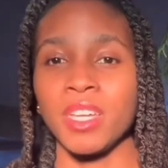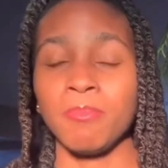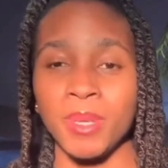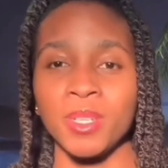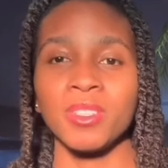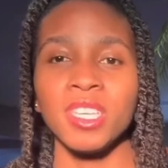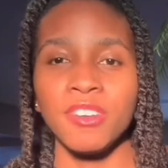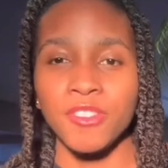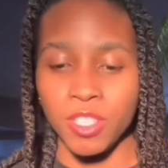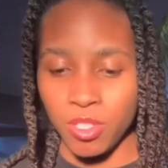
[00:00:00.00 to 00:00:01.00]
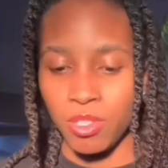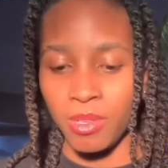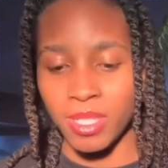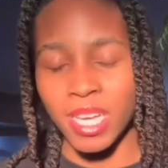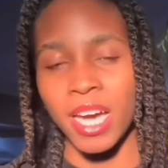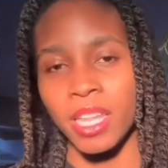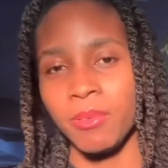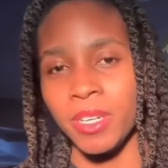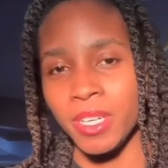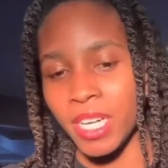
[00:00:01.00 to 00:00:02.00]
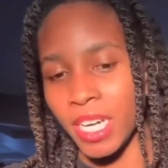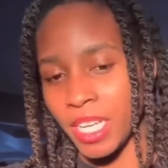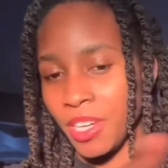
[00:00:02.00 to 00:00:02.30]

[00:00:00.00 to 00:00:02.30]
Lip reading: a bigger leaf because you know exactly where you're cutting,